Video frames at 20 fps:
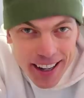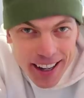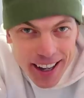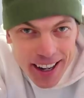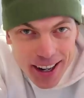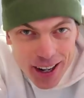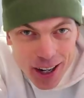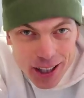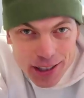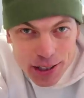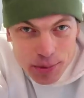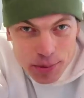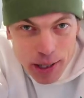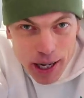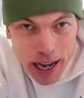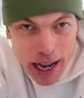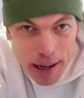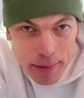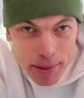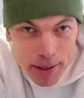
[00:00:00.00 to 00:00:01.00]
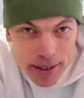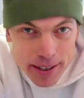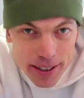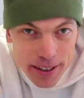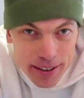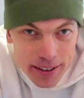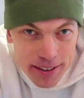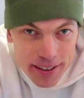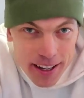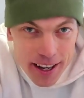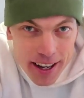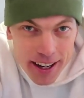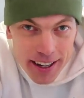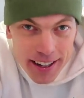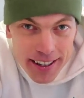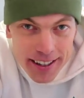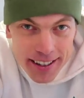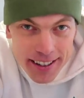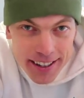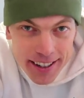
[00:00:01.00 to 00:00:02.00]
Had an awesome comment the other
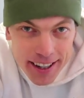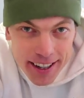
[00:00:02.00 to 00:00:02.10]
day